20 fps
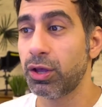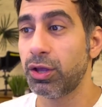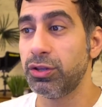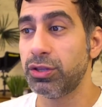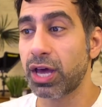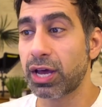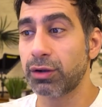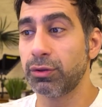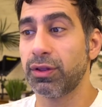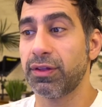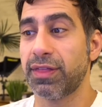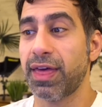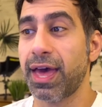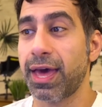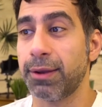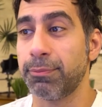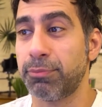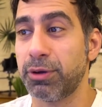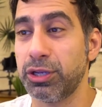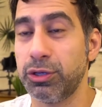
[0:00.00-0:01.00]
Not only
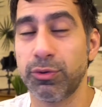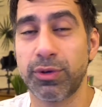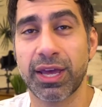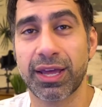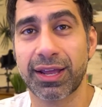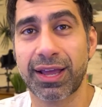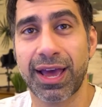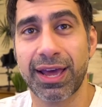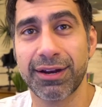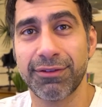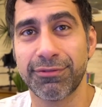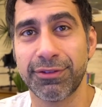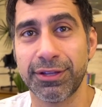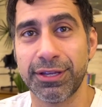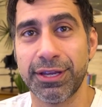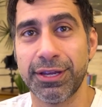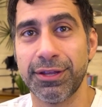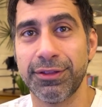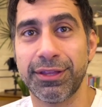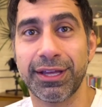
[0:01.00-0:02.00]
that, but you get kind of
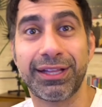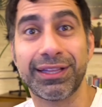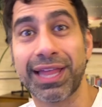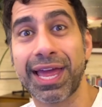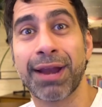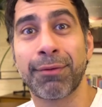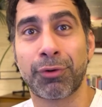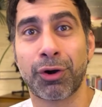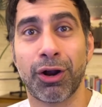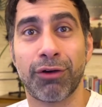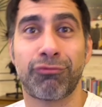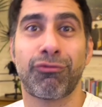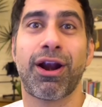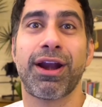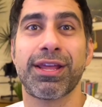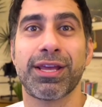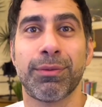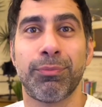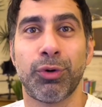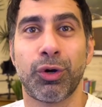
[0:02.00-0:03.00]
the glamour of
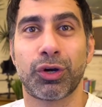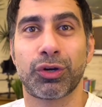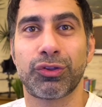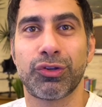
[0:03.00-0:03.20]
writing a book.